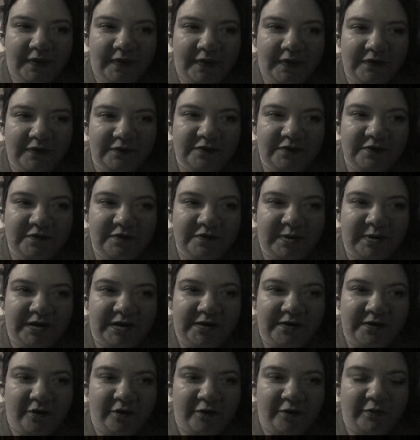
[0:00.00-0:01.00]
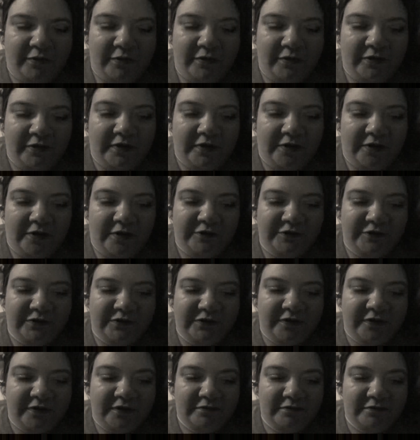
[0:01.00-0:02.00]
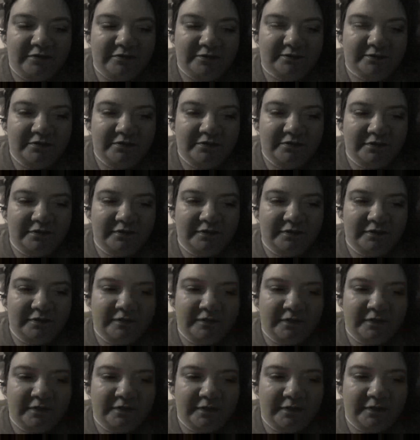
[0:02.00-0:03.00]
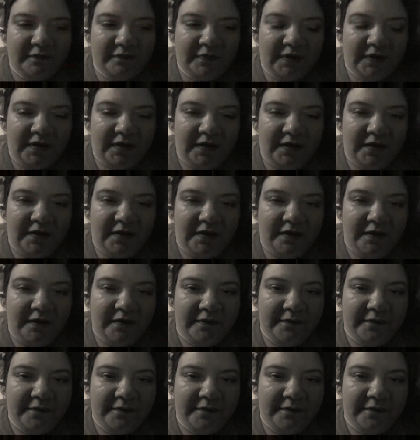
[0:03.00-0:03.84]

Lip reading: has been a roller coaster. Like he